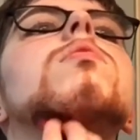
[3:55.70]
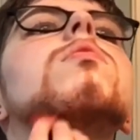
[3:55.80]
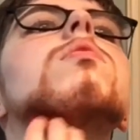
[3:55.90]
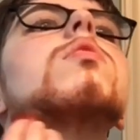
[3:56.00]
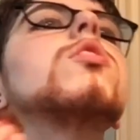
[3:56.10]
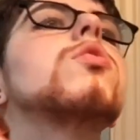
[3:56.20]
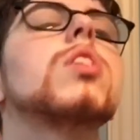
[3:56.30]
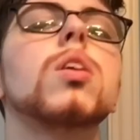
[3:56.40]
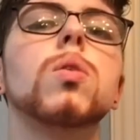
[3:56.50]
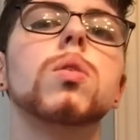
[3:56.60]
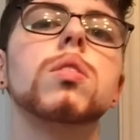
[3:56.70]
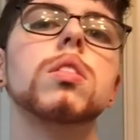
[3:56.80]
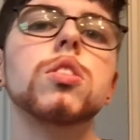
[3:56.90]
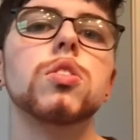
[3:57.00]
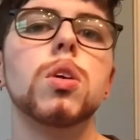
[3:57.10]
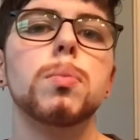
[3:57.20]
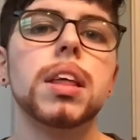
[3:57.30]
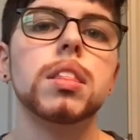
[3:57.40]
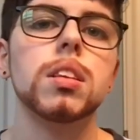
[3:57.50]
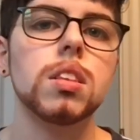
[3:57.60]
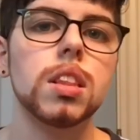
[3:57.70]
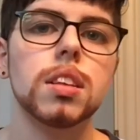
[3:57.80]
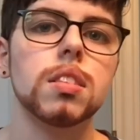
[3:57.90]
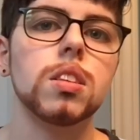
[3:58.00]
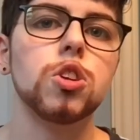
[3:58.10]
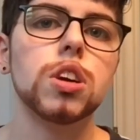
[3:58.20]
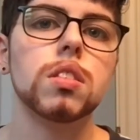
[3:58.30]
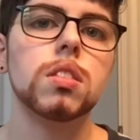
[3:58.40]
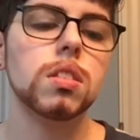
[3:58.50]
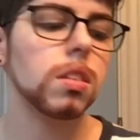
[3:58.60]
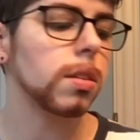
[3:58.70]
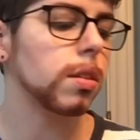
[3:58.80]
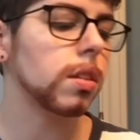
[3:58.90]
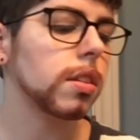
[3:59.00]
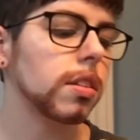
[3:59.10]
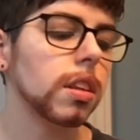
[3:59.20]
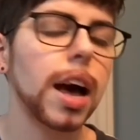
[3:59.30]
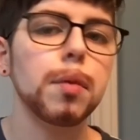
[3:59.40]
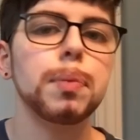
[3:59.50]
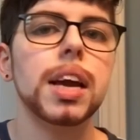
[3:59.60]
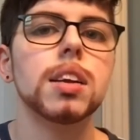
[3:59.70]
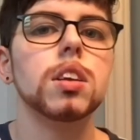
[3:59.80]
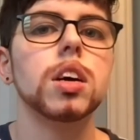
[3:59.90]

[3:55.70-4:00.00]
There's no method to this. It's just slap paint on